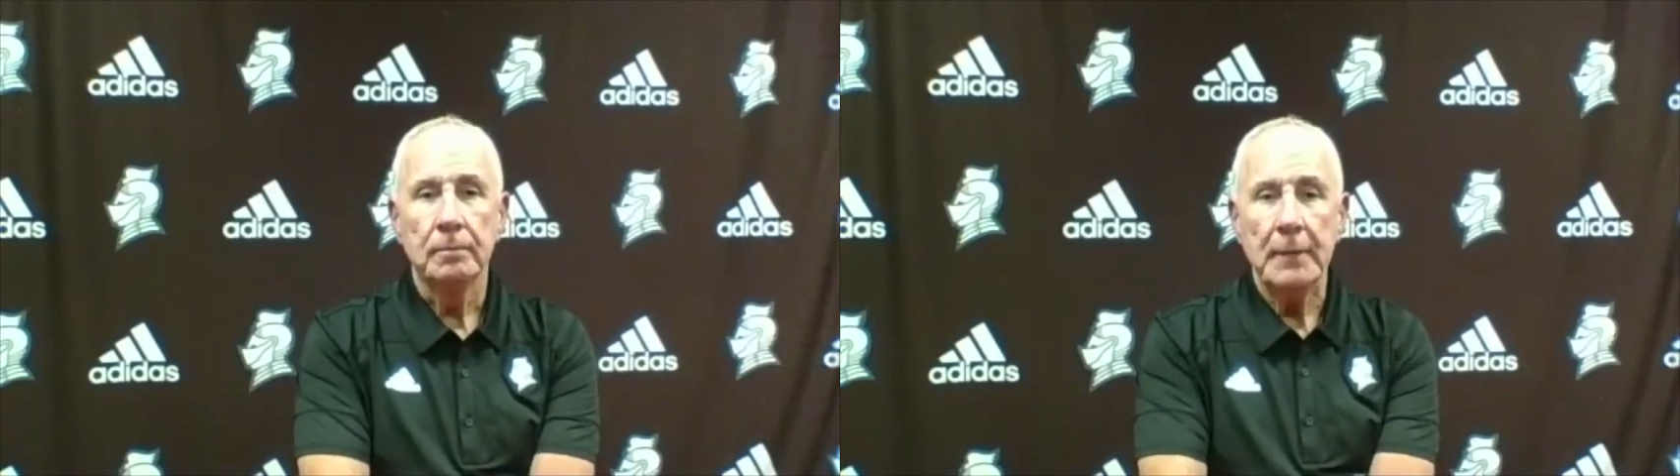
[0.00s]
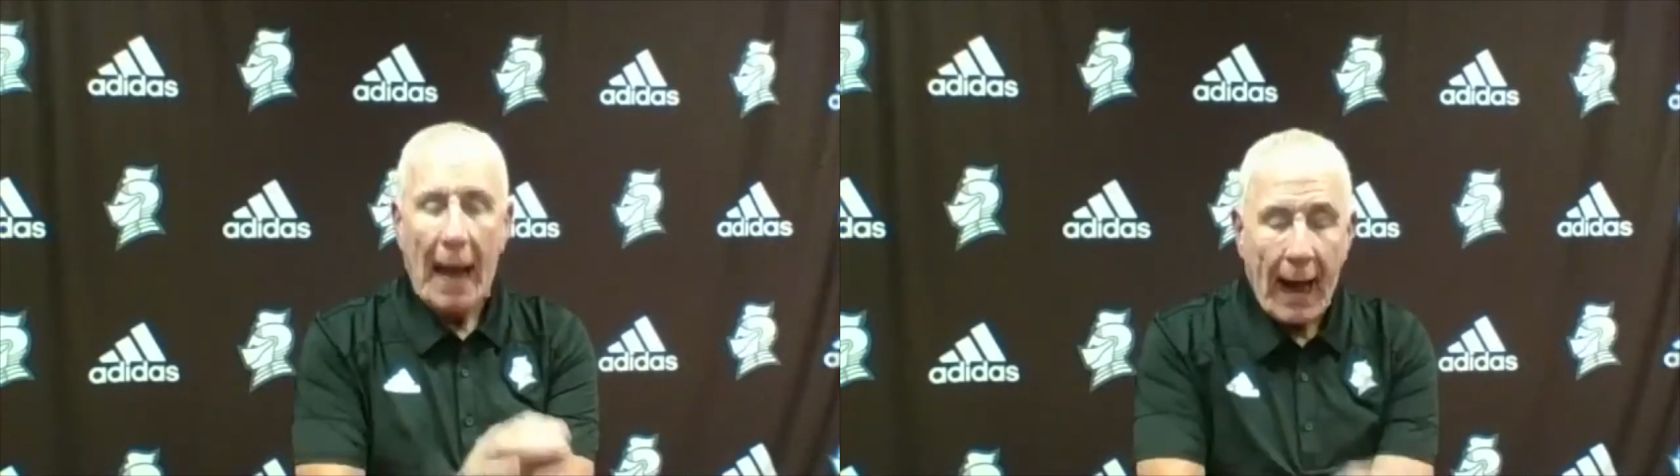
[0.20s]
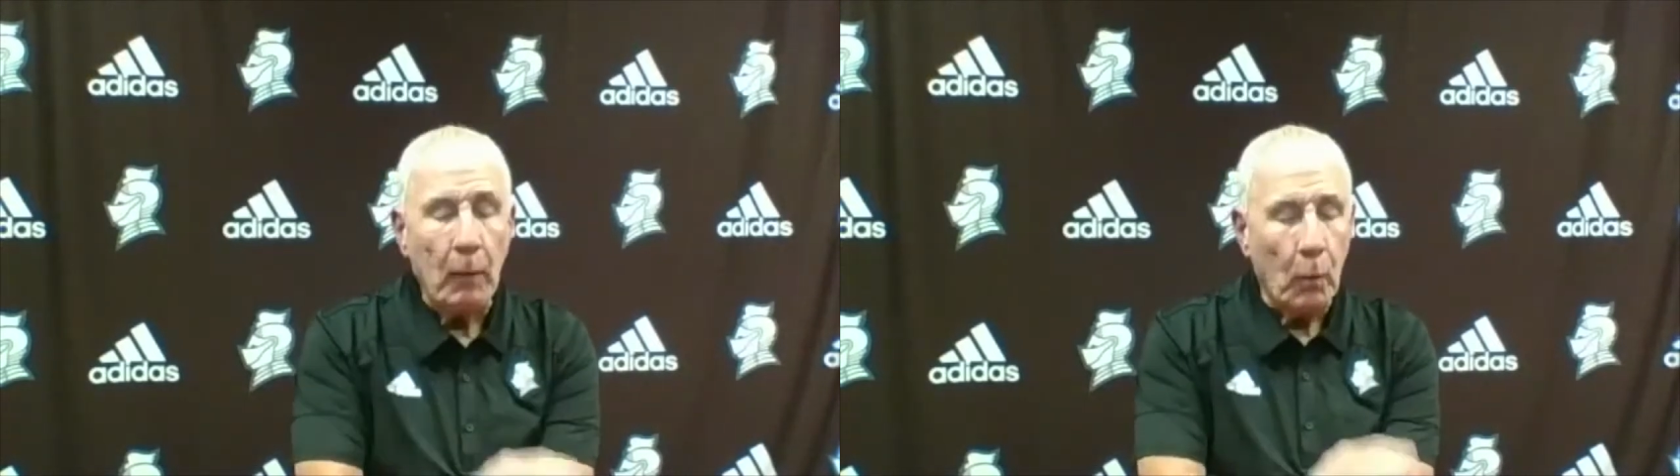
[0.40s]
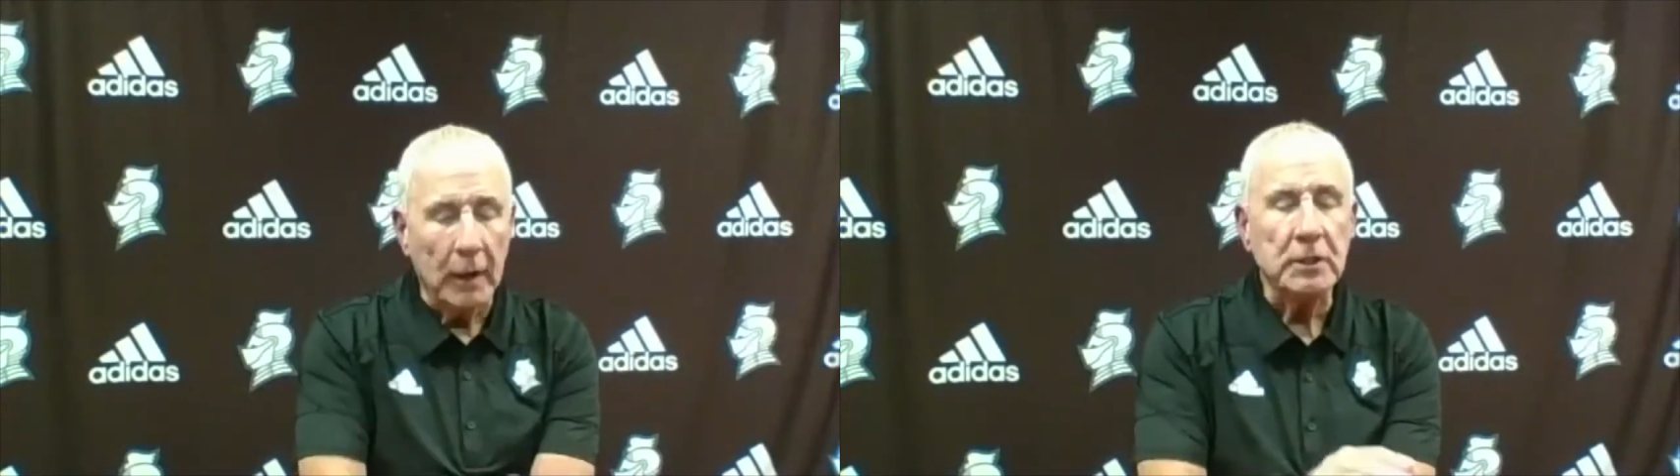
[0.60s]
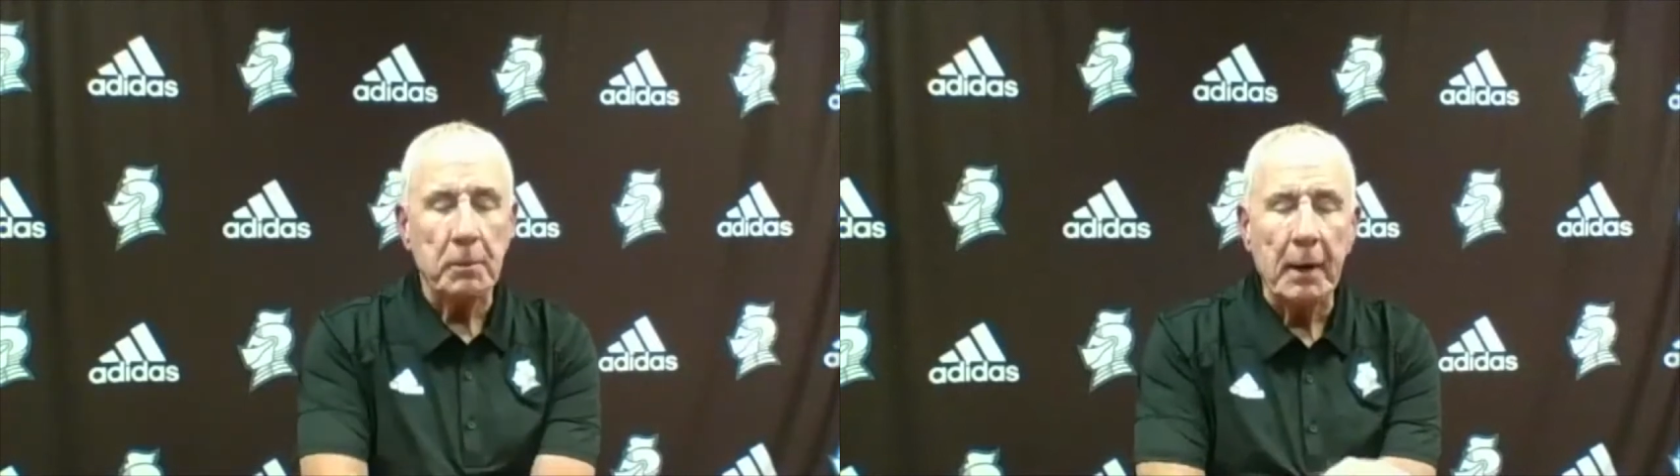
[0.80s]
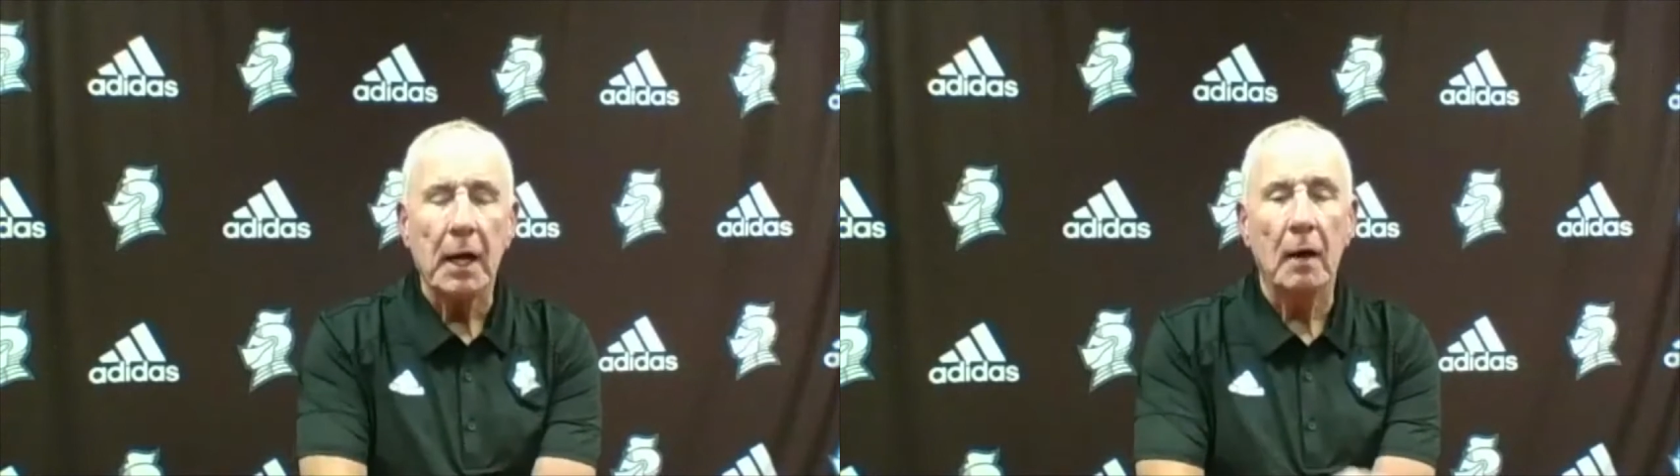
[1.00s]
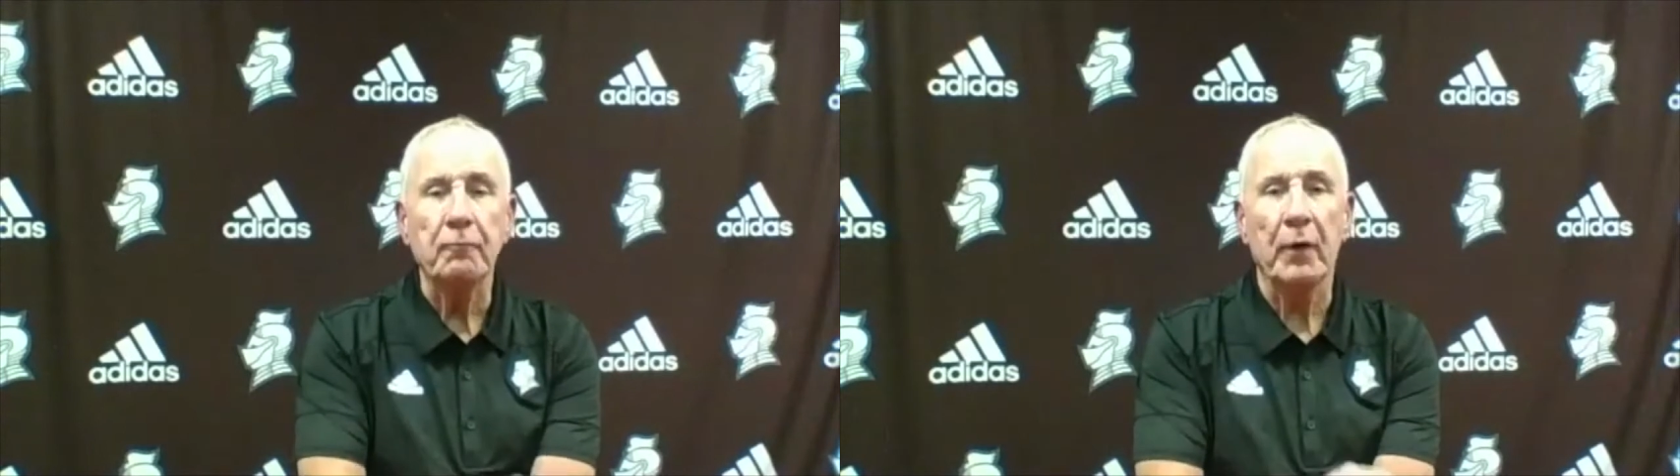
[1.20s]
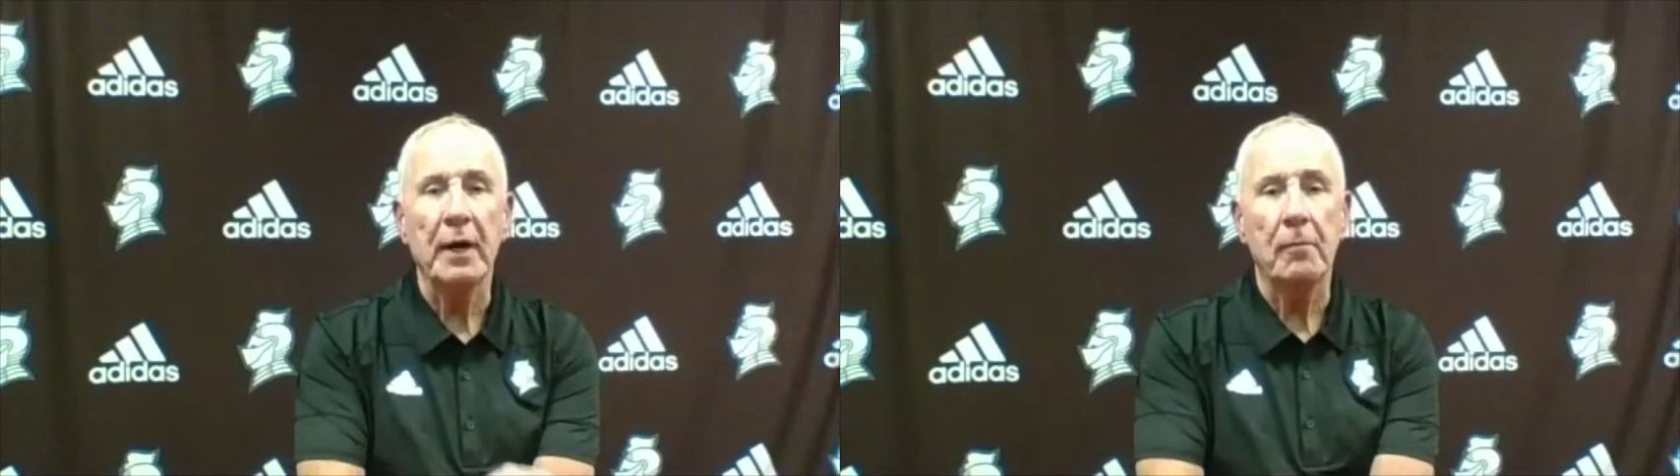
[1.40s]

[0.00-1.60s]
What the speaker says: I want it to become Freedom